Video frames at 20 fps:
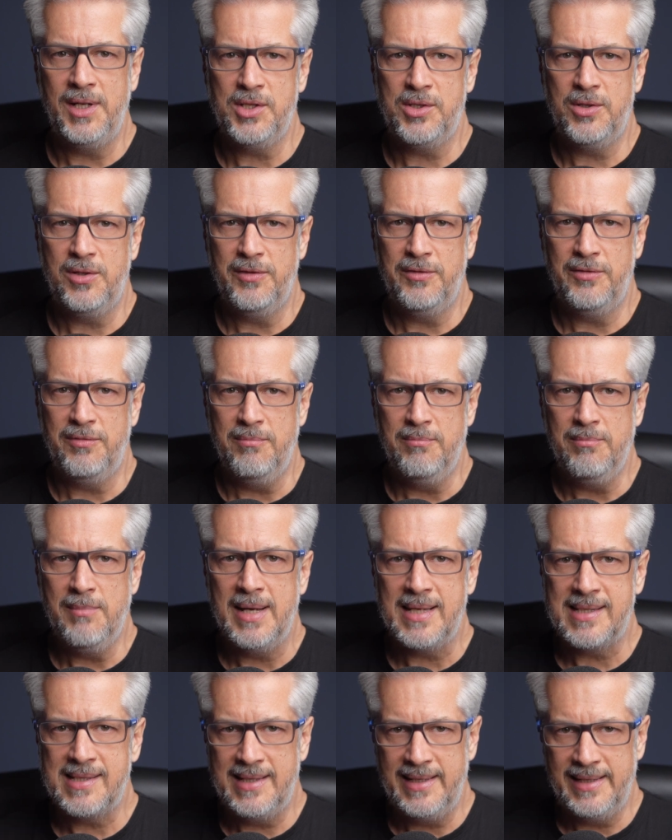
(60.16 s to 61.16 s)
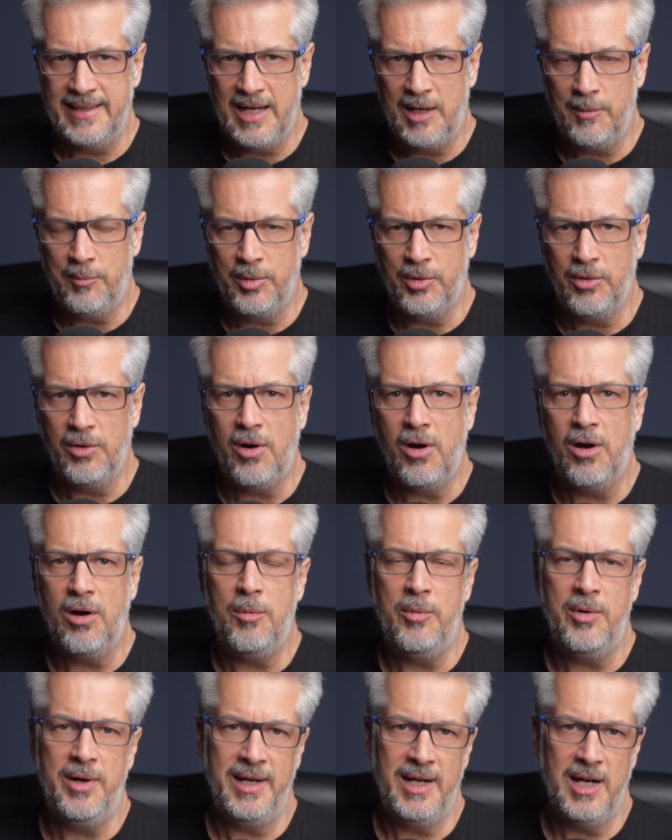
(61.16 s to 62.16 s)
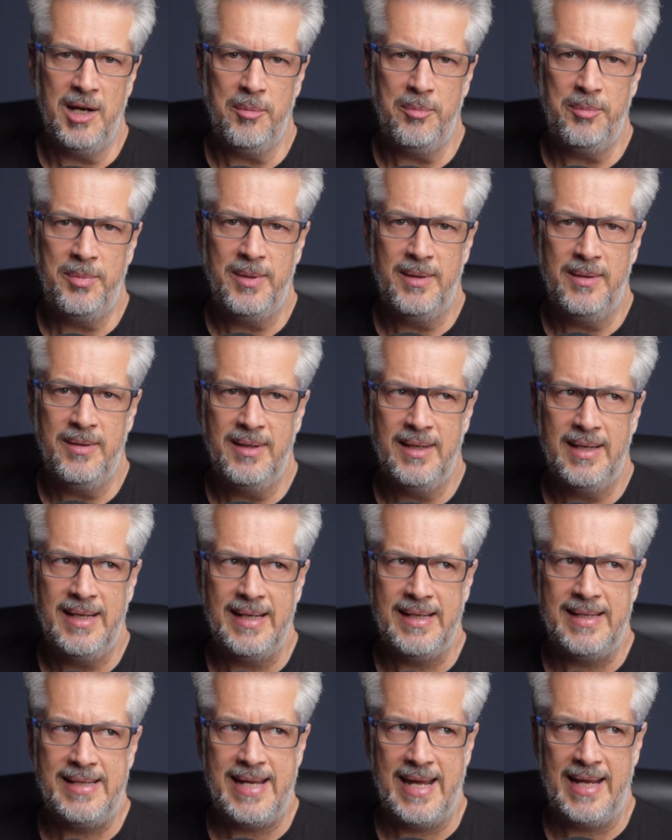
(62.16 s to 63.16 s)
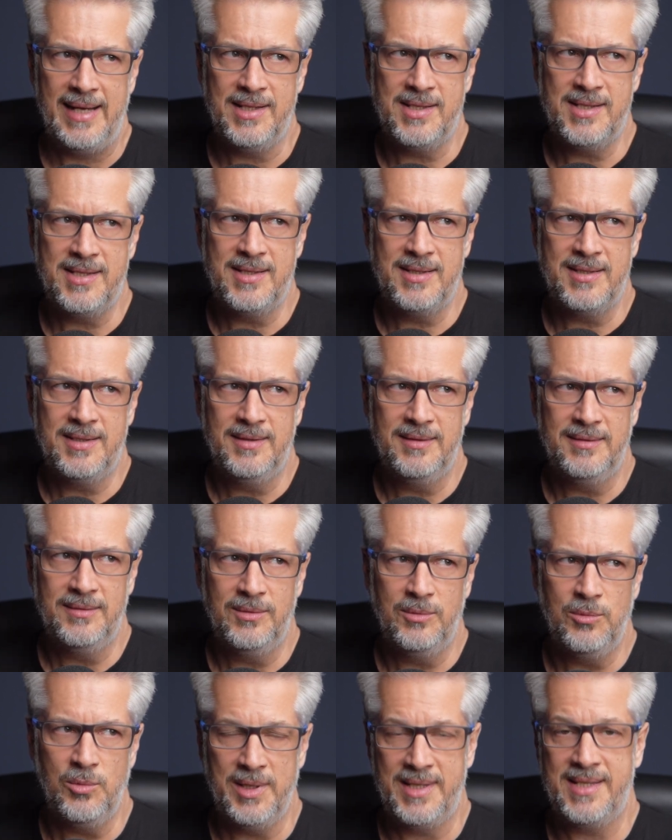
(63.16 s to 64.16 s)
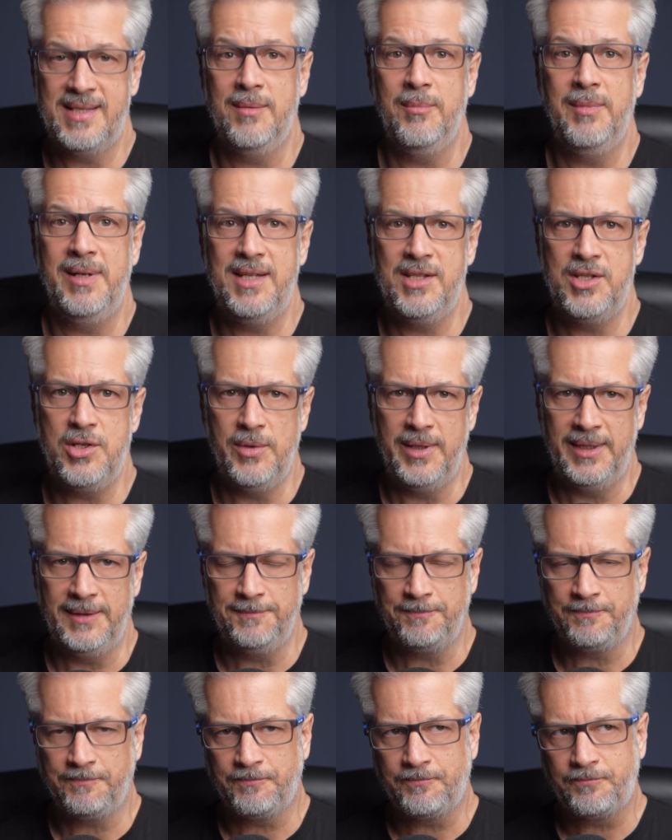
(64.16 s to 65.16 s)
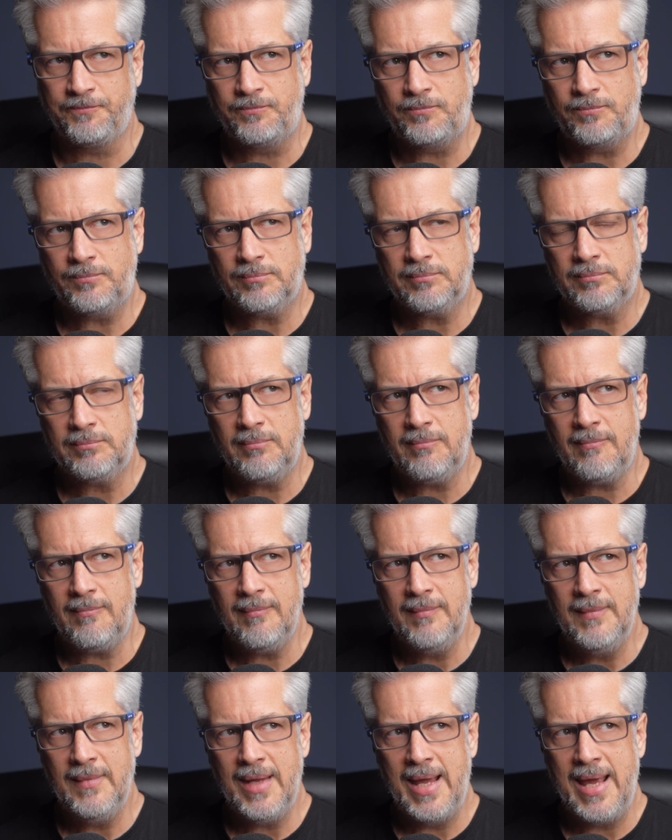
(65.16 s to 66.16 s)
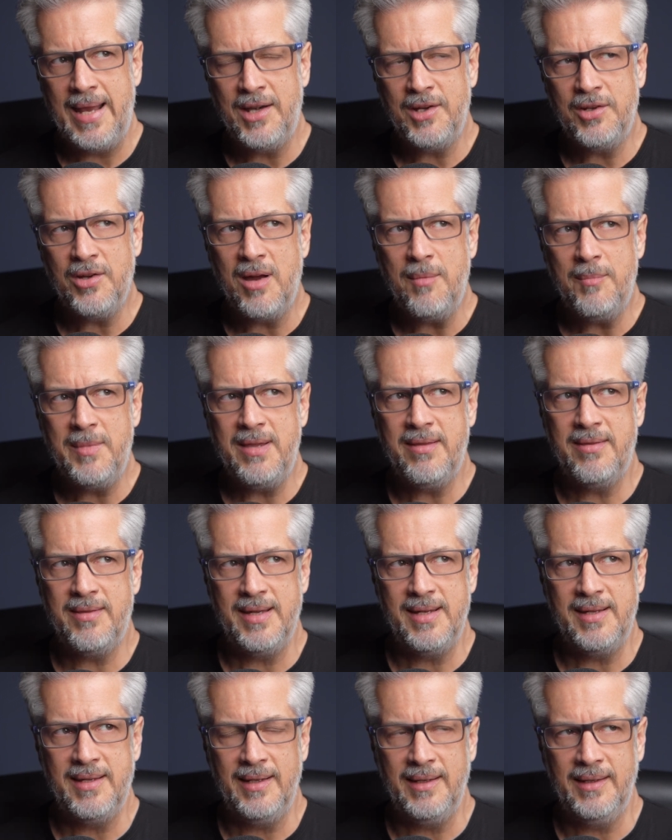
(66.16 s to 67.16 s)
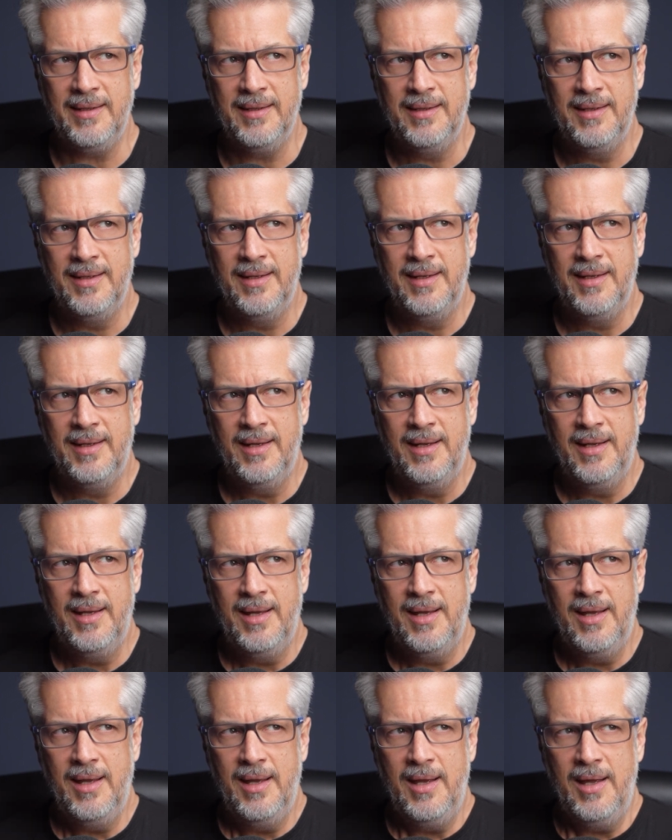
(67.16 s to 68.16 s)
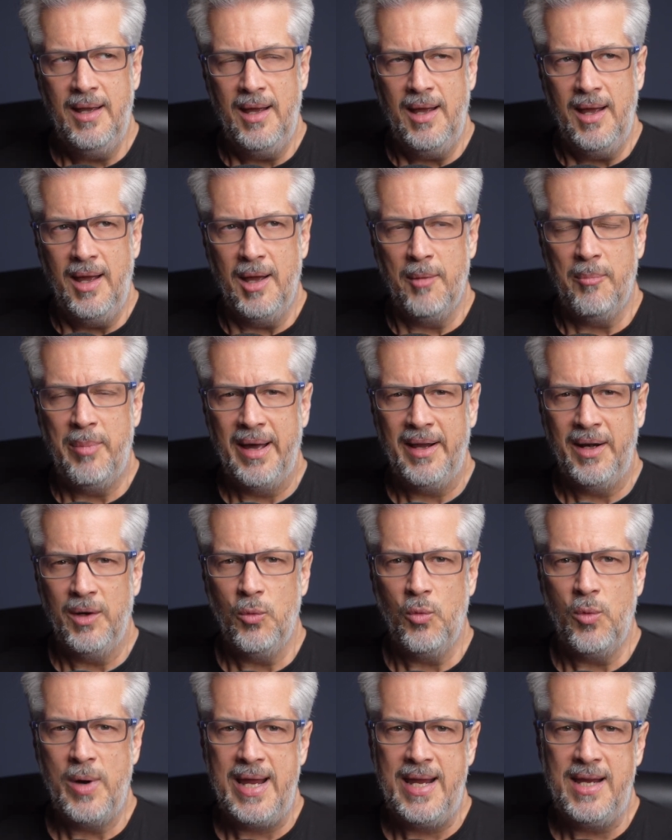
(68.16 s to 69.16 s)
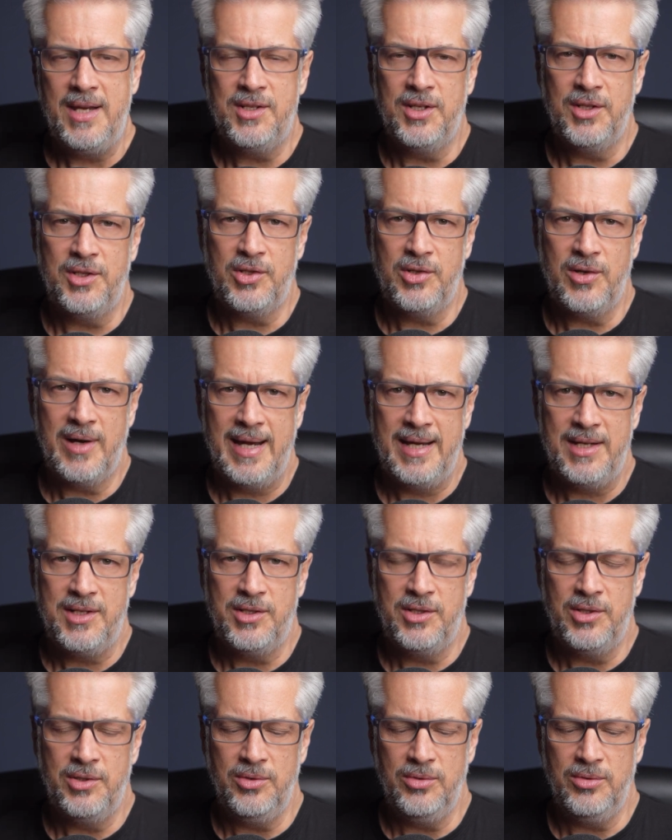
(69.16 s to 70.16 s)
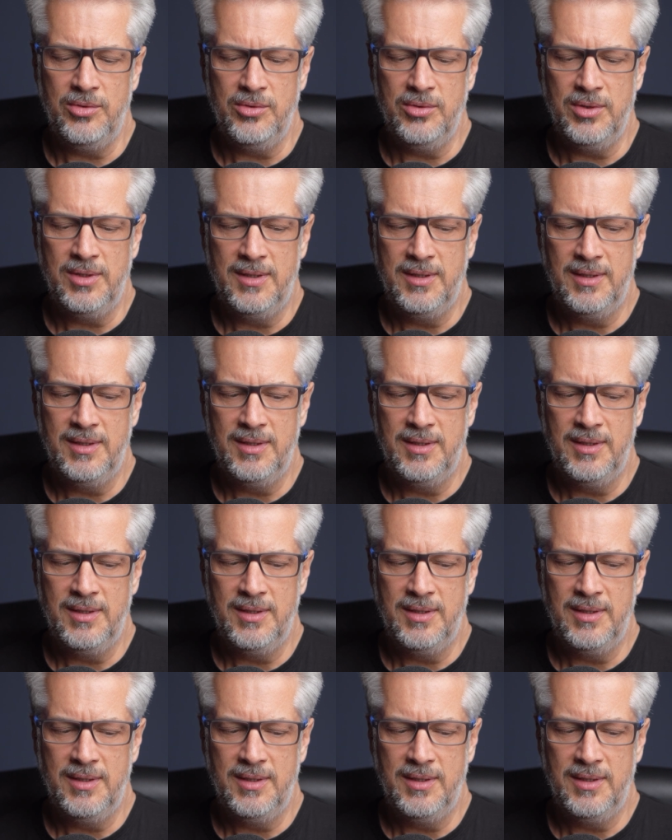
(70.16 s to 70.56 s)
is sort of muscling up or armoring up against what somebody's doing. And it got me thinking about a way to try to